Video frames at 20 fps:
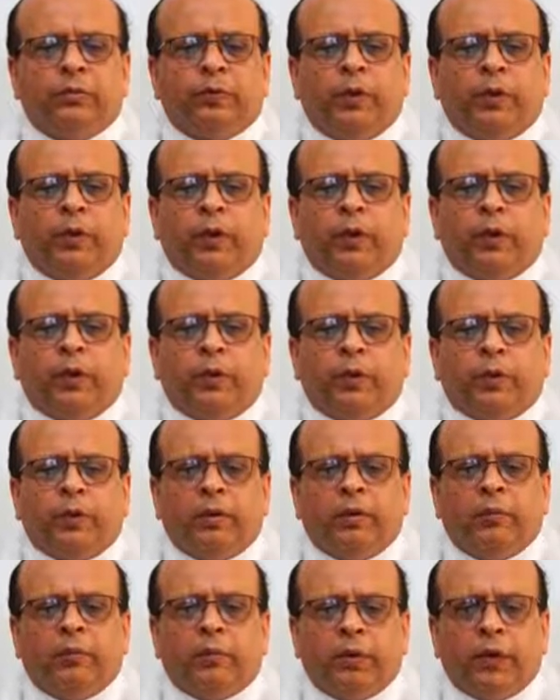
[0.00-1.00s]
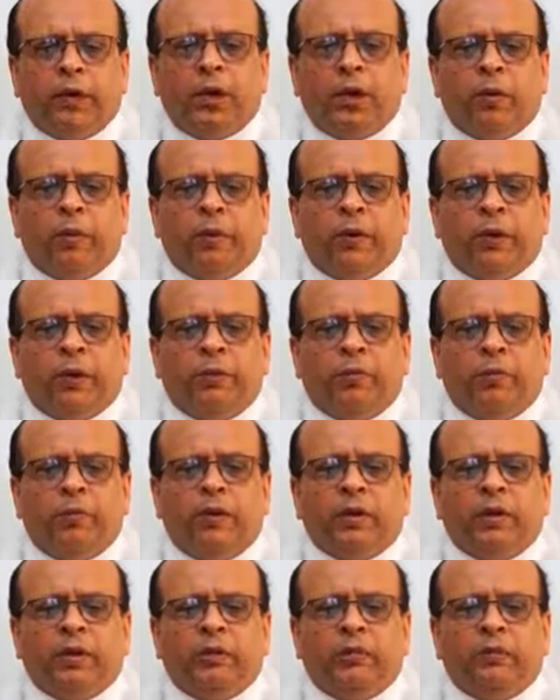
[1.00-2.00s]

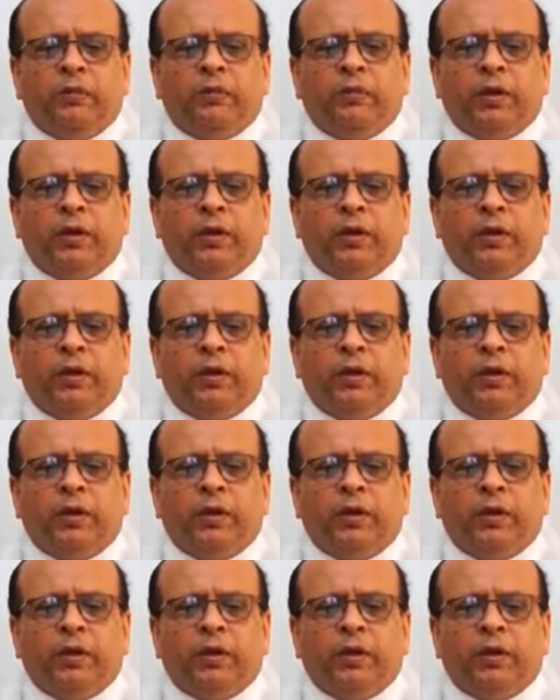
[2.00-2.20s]
preoperatively